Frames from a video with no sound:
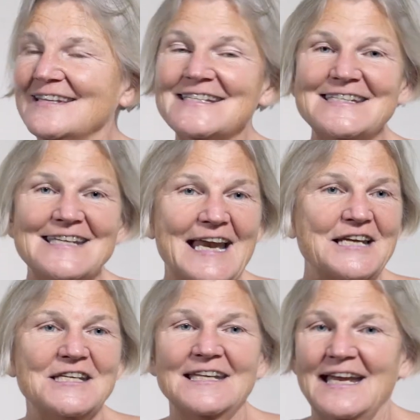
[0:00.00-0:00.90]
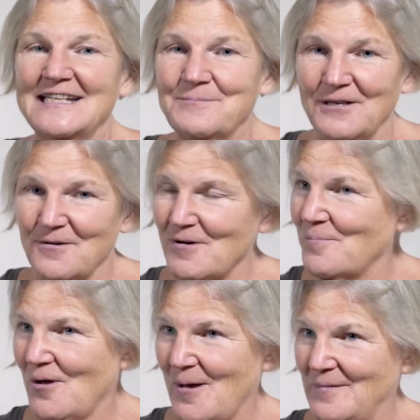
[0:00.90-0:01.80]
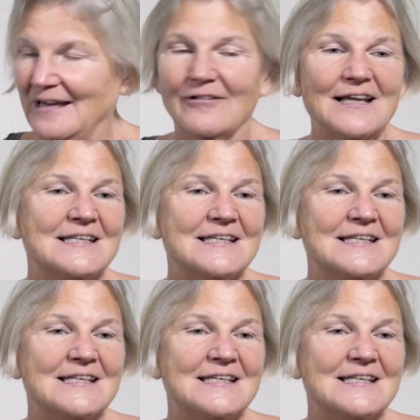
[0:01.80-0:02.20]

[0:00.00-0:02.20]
This is a nation that has been under bombing, right?